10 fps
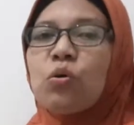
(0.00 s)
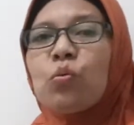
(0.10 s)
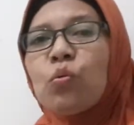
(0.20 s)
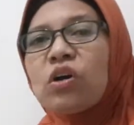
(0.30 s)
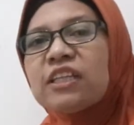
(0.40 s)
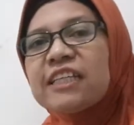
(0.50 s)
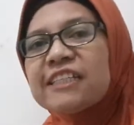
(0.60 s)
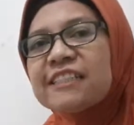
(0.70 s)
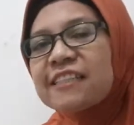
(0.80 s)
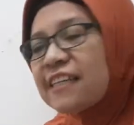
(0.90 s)
What
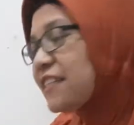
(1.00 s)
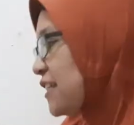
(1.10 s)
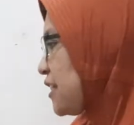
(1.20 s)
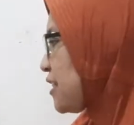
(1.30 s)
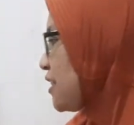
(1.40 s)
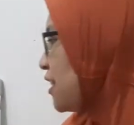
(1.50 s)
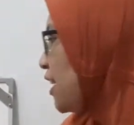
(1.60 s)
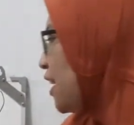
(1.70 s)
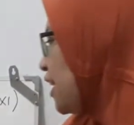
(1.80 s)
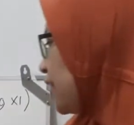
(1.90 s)
is thesis?
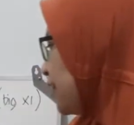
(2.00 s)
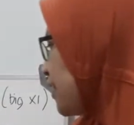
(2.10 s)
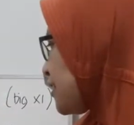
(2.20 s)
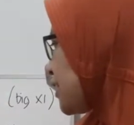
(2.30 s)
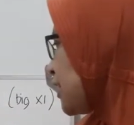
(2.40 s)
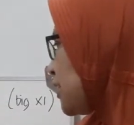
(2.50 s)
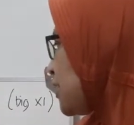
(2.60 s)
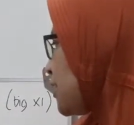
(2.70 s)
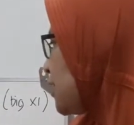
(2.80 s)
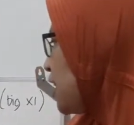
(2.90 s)

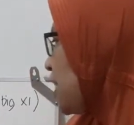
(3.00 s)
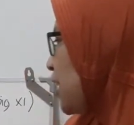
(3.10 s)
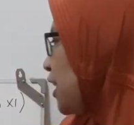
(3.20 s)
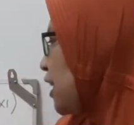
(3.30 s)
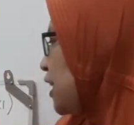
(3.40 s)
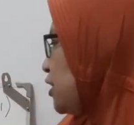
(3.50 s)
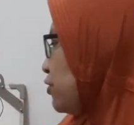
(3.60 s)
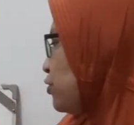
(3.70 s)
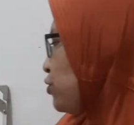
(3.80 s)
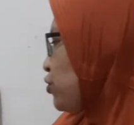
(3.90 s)
Thesis,
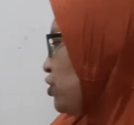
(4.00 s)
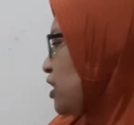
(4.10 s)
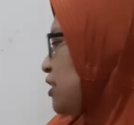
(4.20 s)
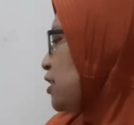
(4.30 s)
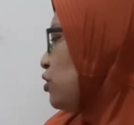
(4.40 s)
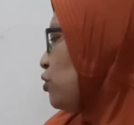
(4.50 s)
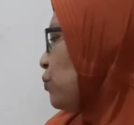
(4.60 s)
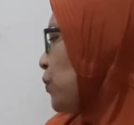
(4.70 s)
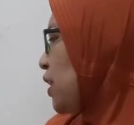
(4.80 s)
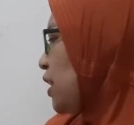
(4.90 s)
introducing the
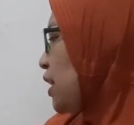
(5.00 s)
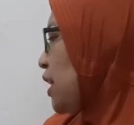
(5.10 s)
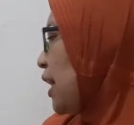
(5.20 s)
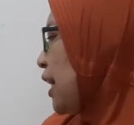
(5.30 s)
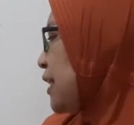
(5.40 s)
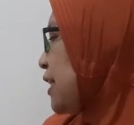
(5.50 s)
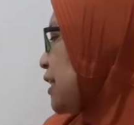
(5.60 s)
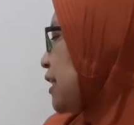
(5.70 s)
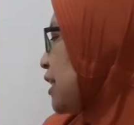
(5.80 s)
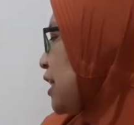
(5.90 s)
topic and
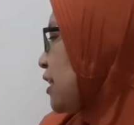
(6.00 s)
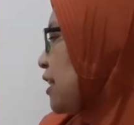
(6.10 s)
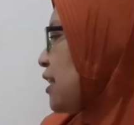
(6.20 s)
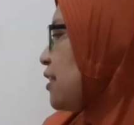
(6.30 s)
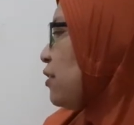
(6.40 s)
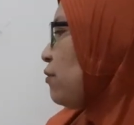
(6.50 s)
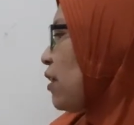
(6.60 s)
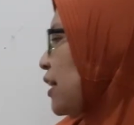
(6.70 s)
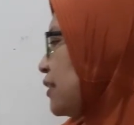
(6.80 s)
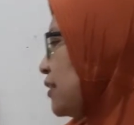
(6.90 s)
indicating the
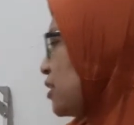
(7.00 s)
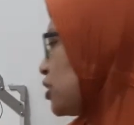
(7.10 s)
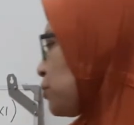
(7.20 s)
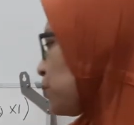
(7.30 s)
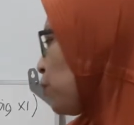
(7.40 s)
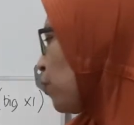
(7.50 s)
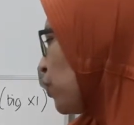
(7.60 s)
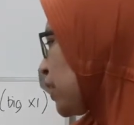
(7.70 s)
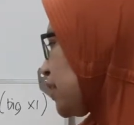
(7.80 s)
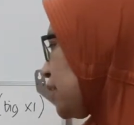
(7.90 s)
writer's
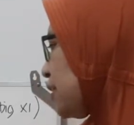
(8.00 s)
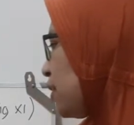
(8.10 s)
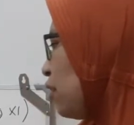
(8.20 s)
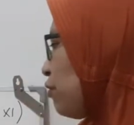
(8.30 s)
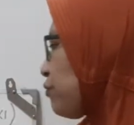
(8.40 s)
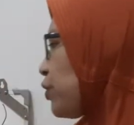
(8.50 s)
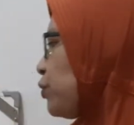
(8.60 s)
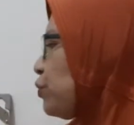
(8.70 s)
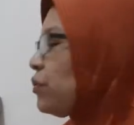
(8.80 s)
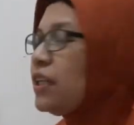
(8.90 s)
point of
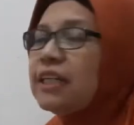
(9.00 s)
view.